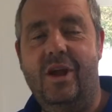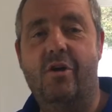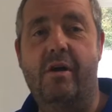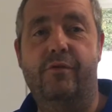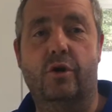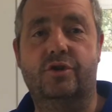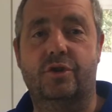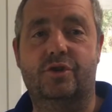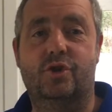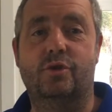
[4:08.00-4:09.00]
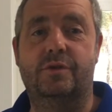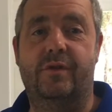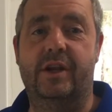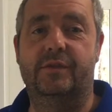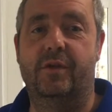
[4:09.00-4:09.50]
Alright folks, school's
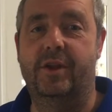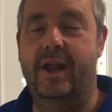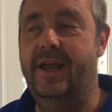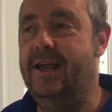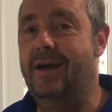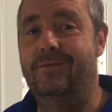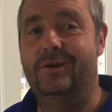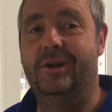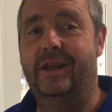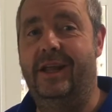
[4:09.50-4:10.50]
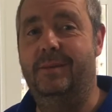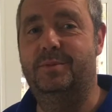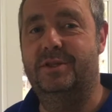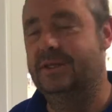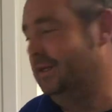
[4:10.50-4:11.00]
finished for the day. I've learned heaps,